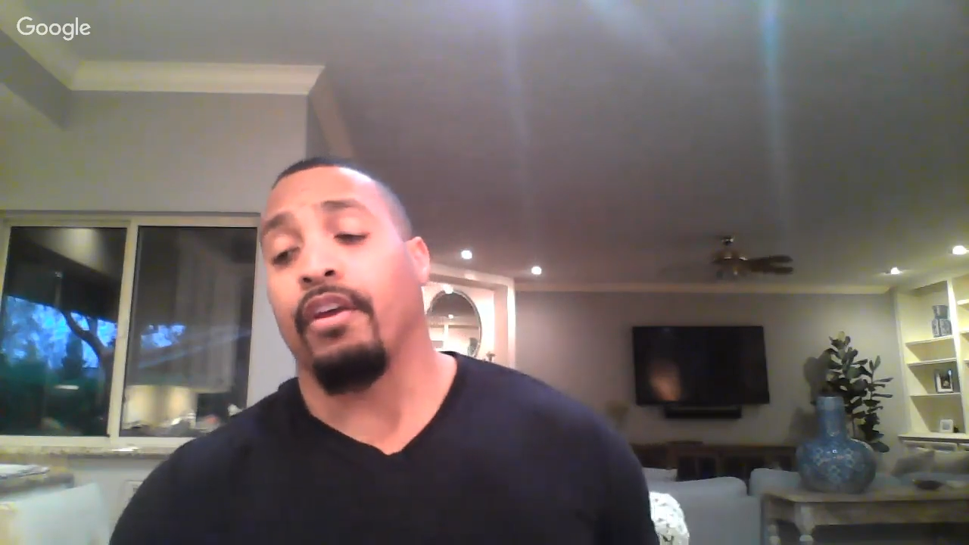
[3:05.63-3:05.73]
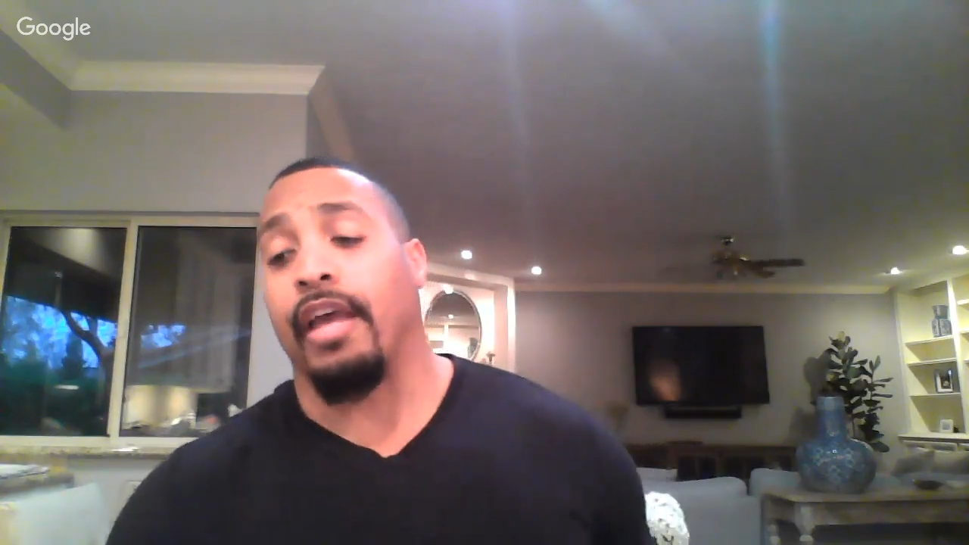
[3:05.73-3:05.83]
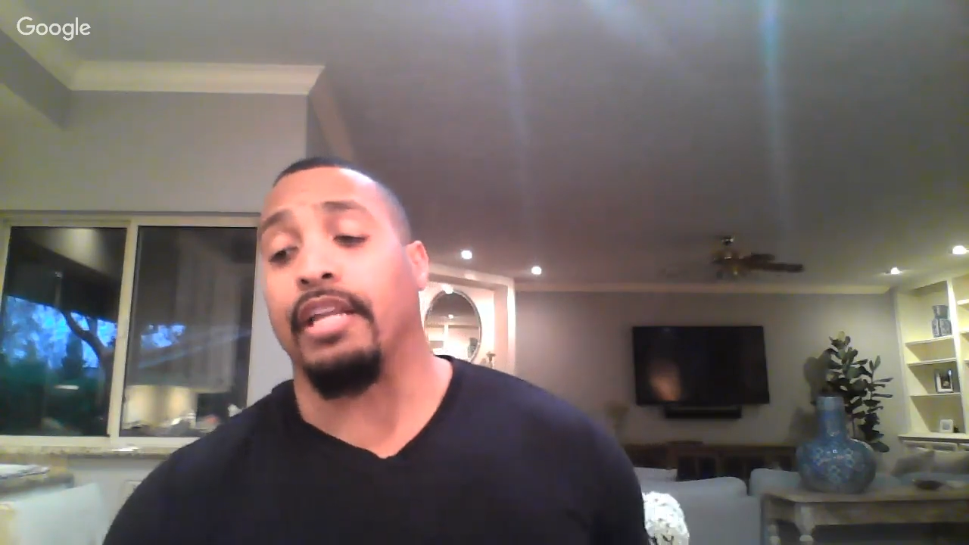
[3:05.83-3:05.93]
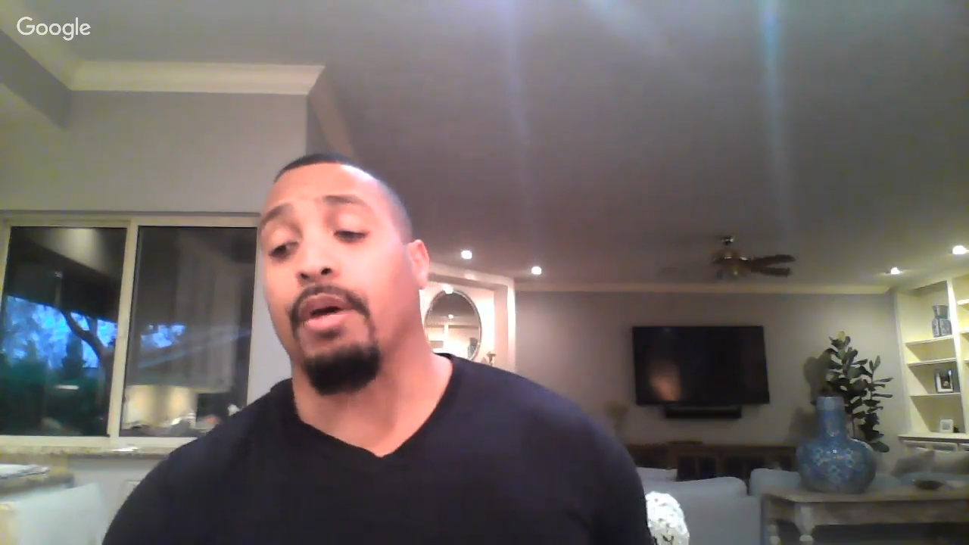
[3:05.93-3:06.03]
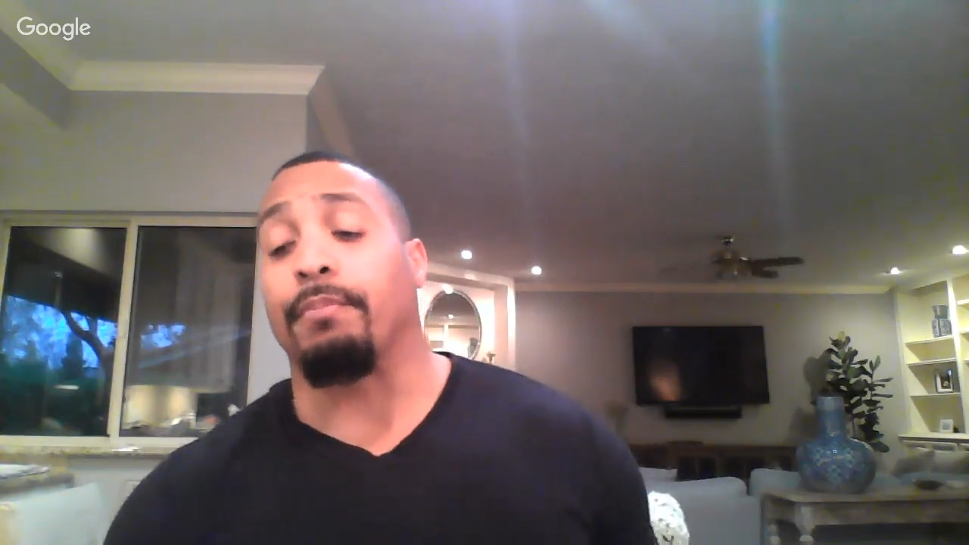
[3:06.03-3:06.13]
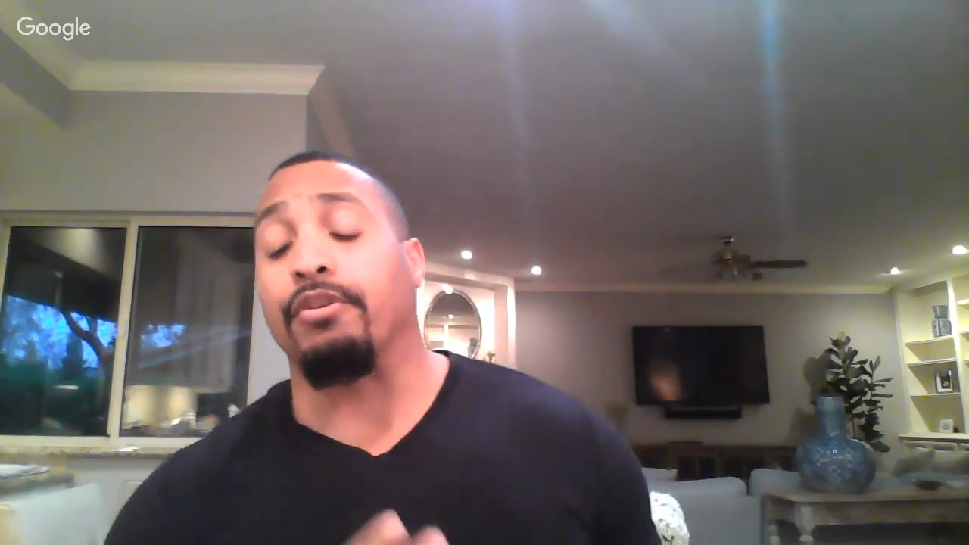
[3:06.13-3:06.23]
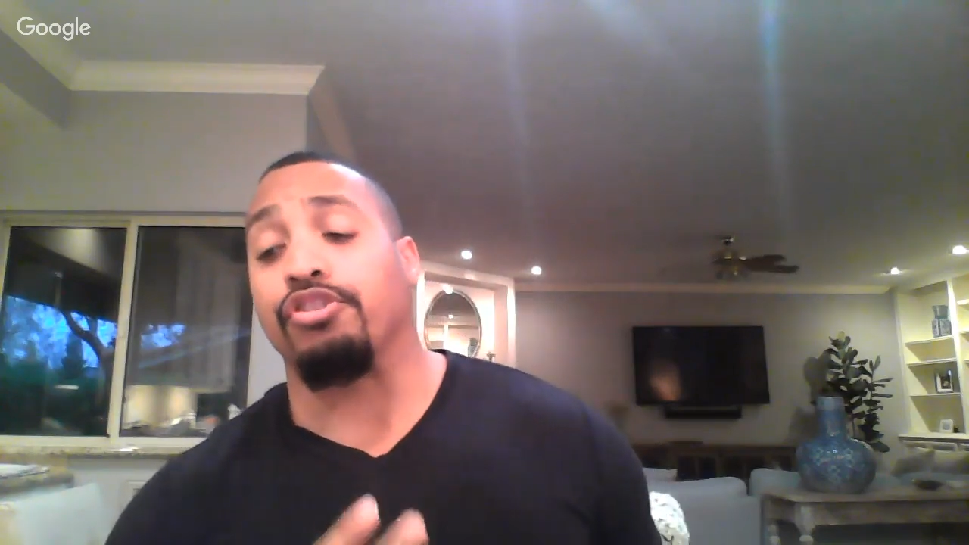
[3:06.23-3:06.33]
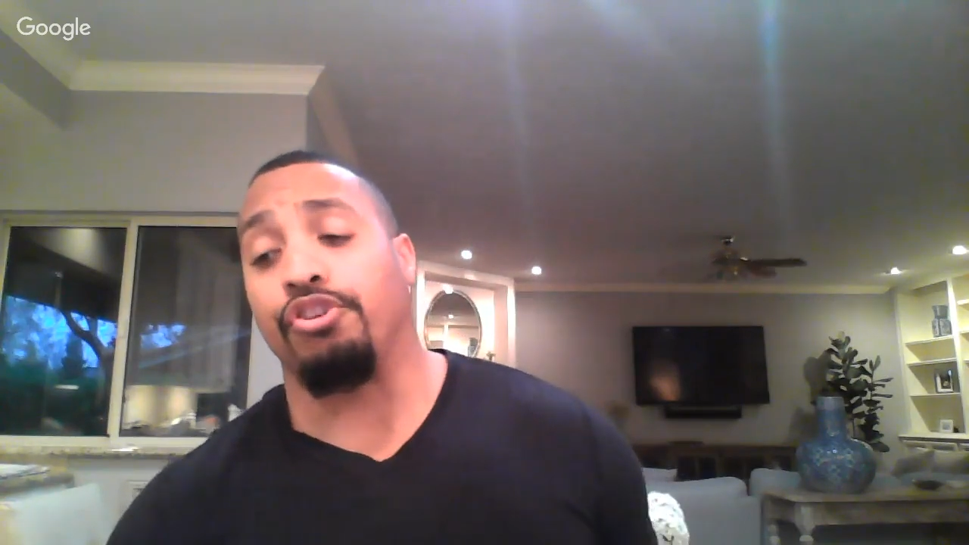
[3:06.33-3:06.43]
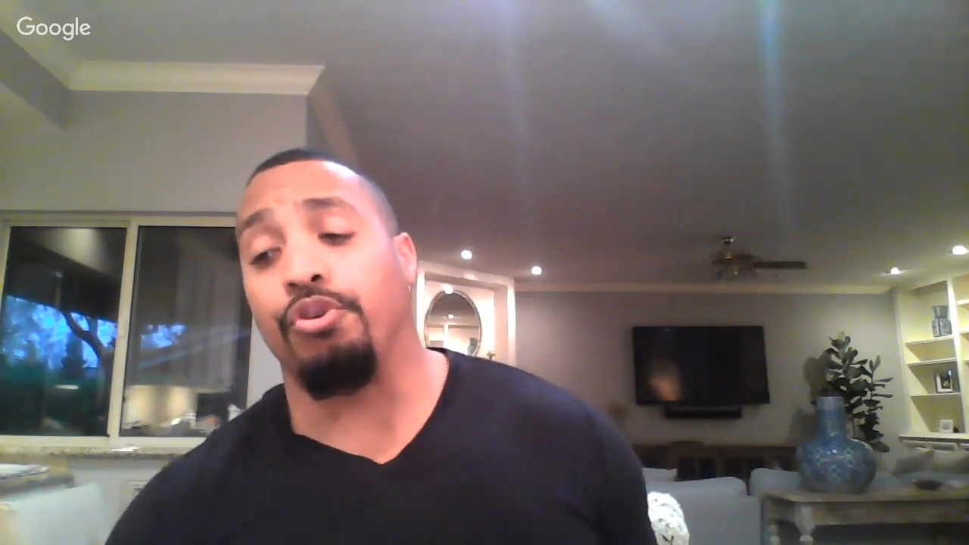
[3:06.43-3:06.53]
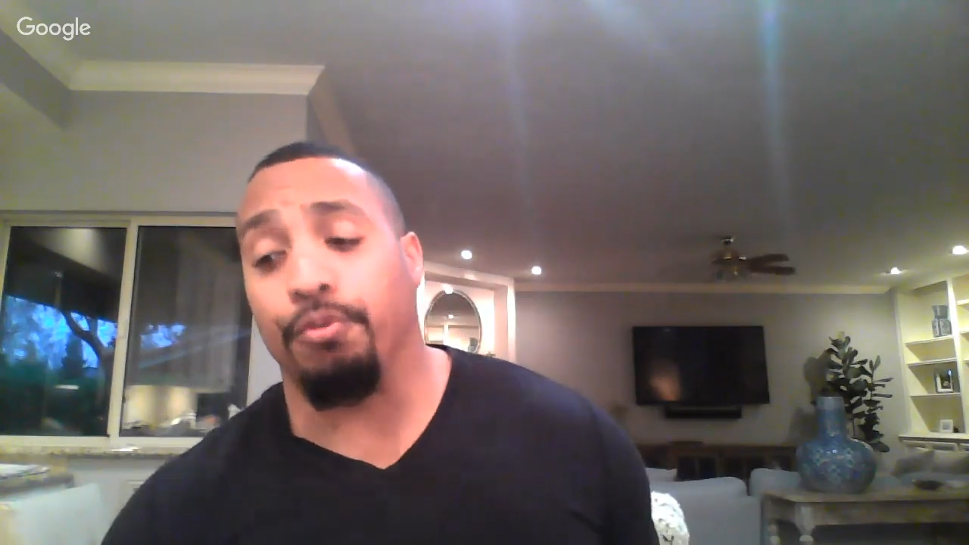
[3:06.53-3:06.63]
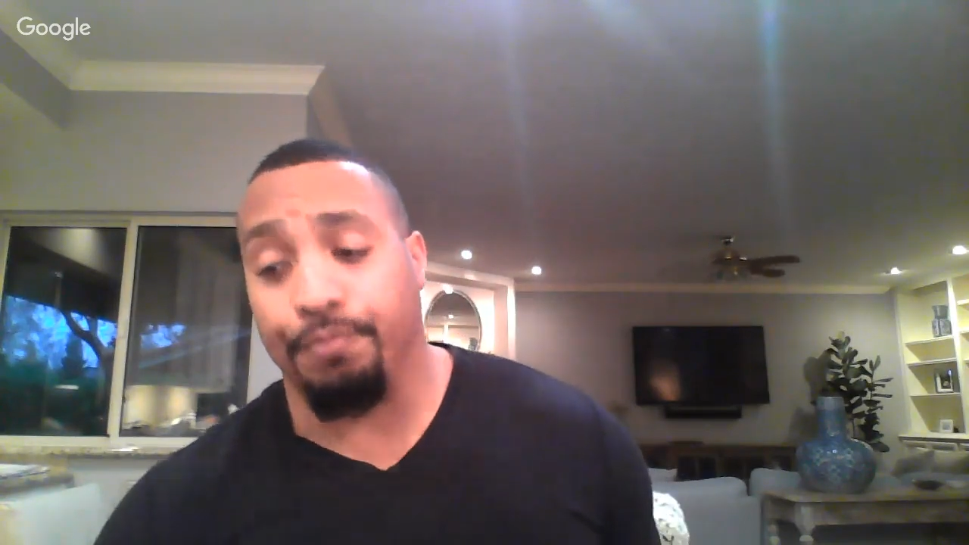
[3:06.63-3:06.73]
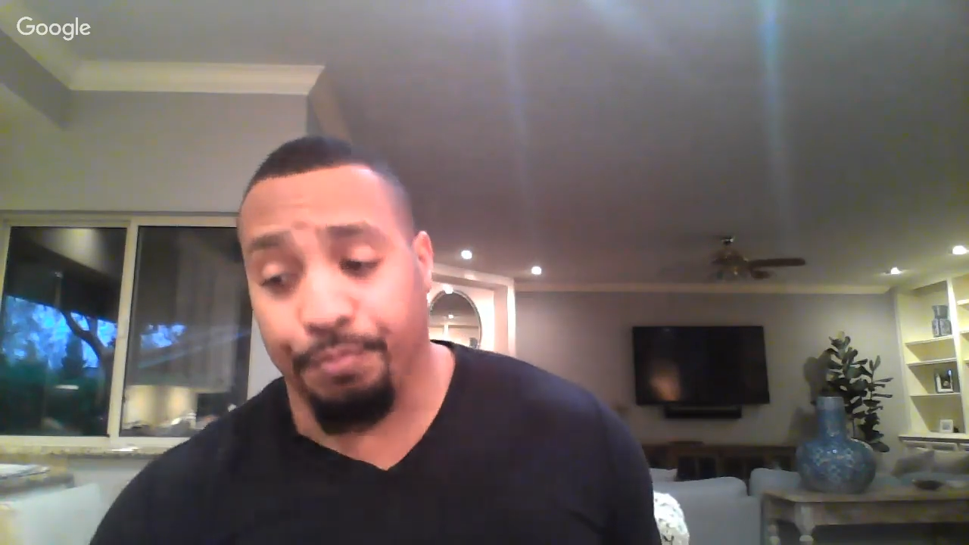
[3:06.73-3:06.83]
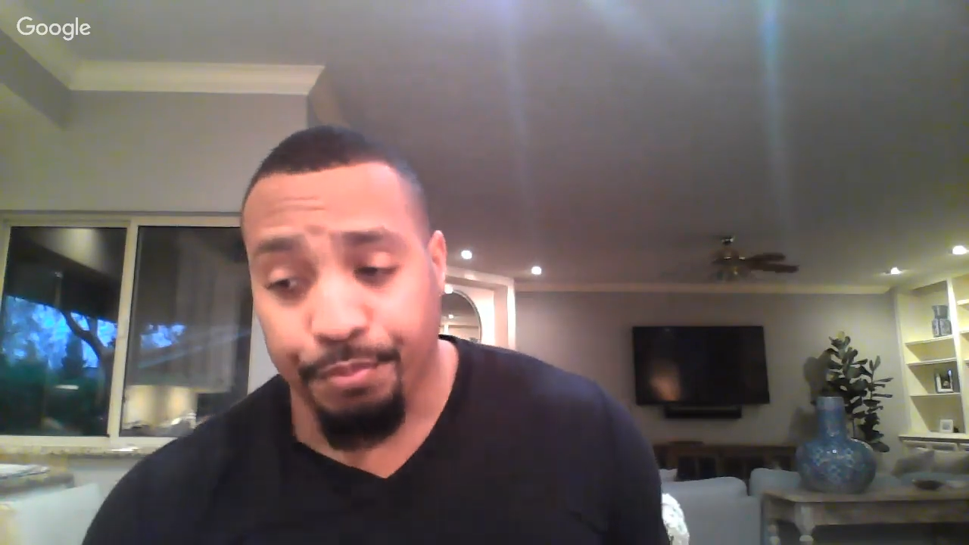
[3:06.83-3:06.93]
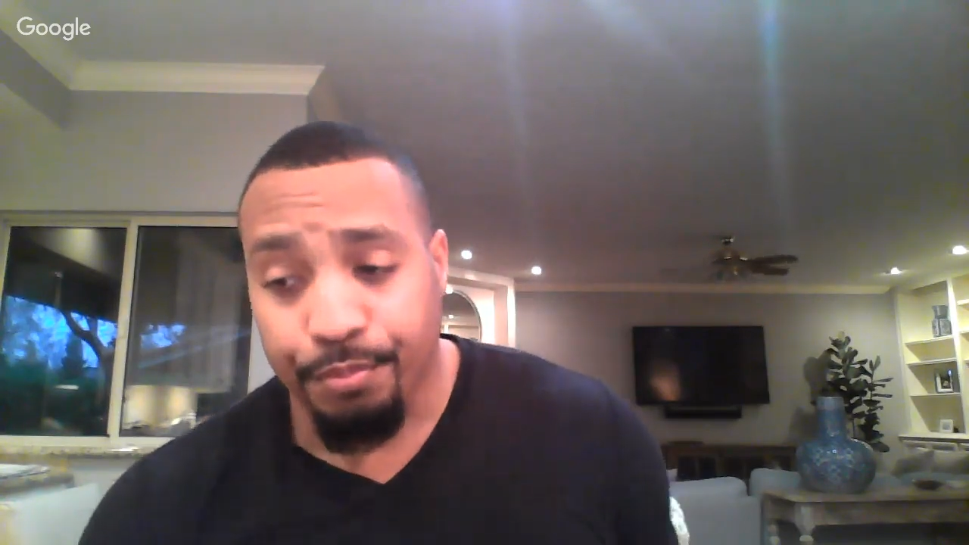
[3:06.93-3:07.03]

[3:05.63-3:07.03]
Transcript: Okay, number two,